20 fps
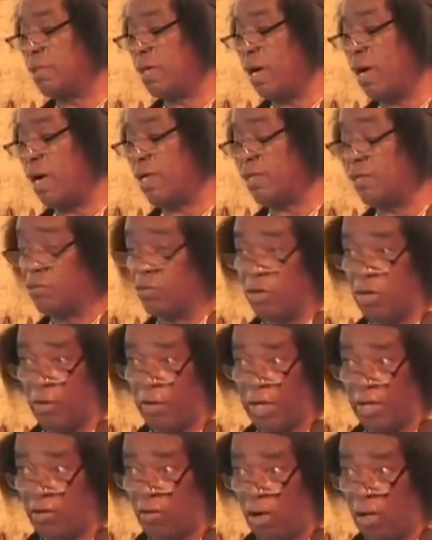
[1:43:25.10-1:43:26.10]
I, you
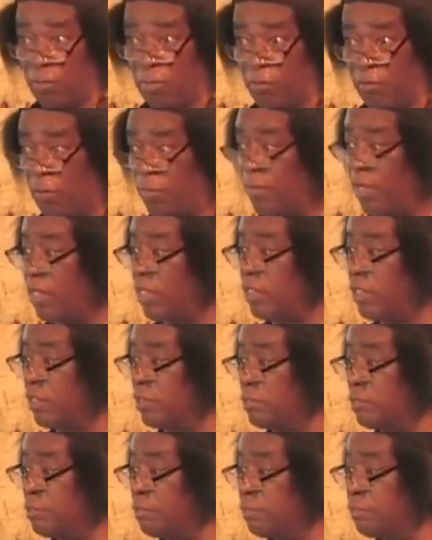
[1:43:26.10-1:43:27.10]
know, they called me from
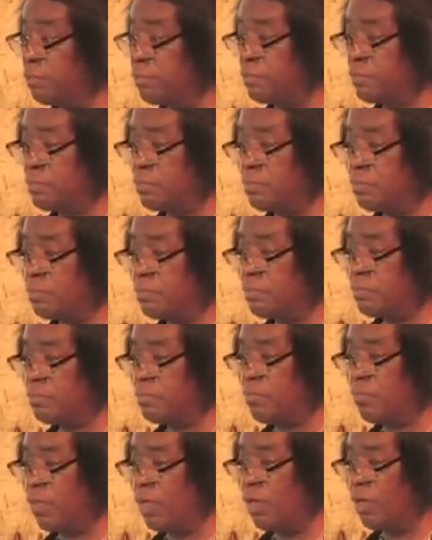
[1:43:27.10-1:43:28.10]
England
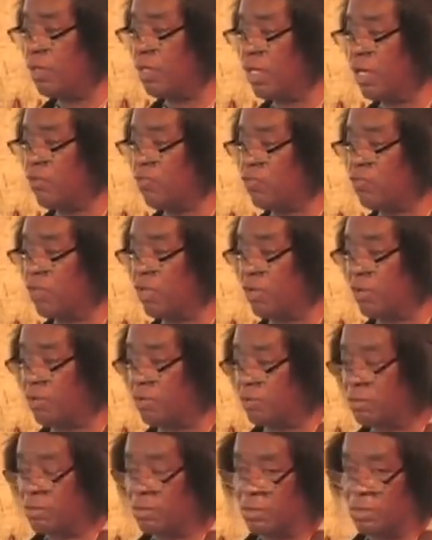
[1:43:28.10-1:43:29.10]
uh, last
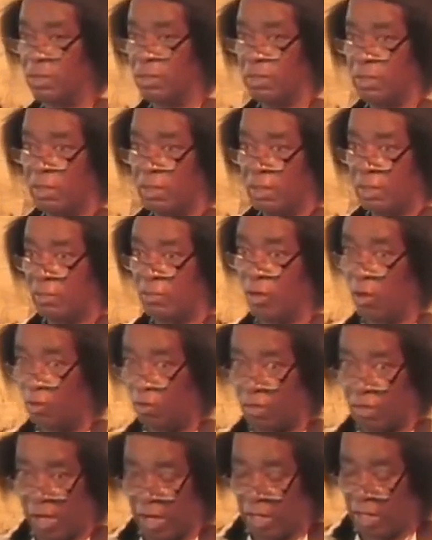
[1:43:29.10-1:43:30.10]
year you
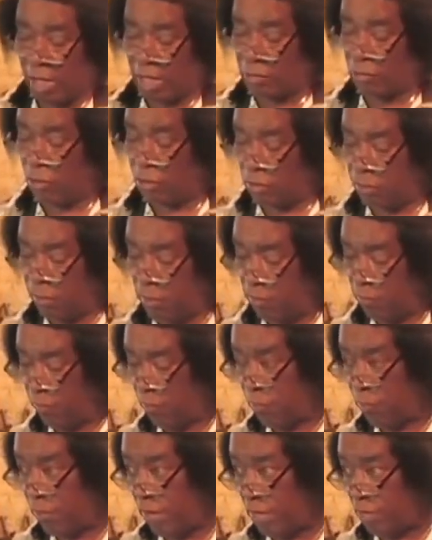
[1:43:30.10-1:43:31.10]
know, I, I, talk to people
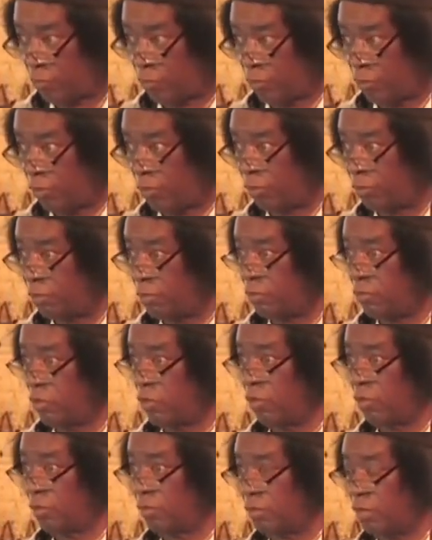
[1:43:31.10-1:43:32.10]
from around the world. You
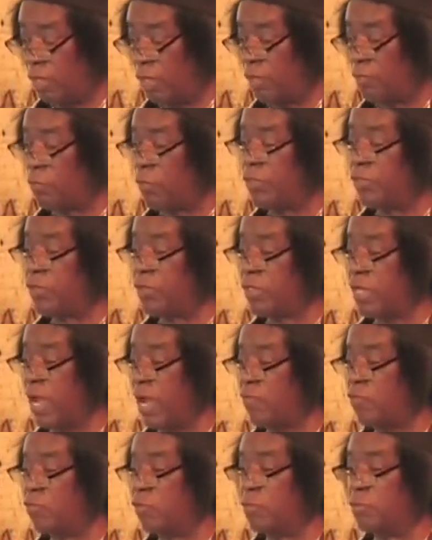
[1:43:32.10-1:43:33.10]
know, uh, when you're
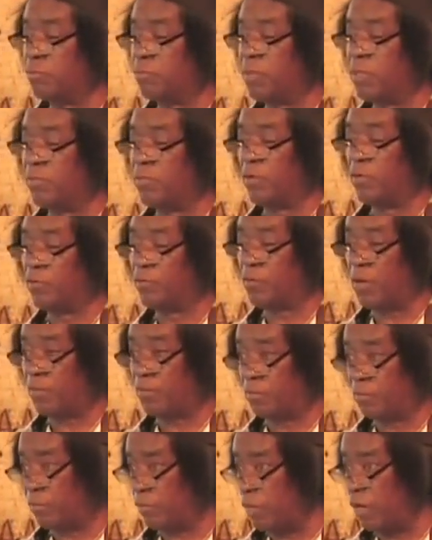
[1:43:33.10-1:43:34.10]
national, people
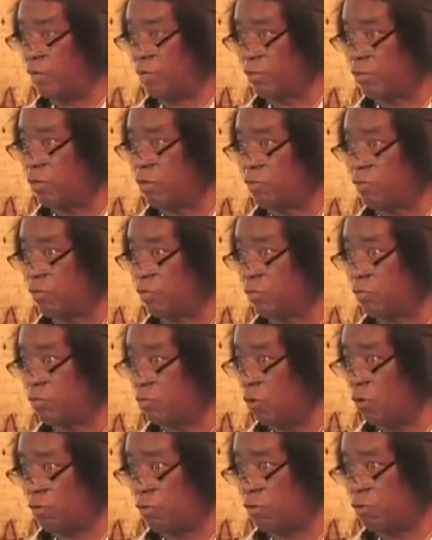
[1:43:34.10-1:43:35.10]
from other countries
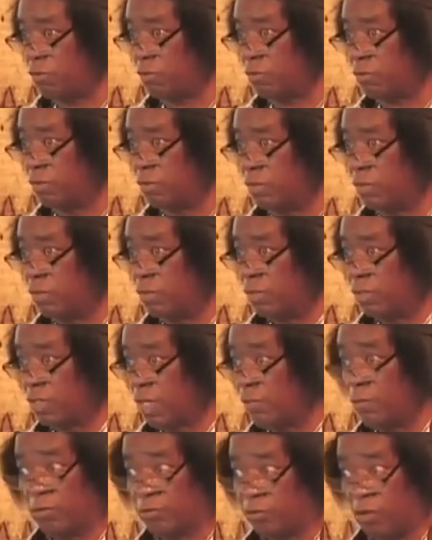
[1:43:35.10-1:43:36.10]
talk to you.
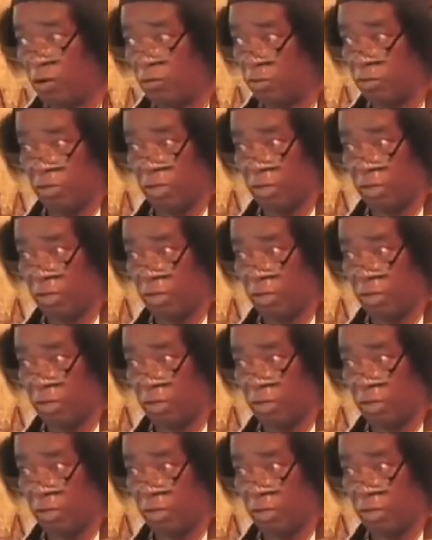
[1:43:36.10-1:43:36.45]
They won't talk to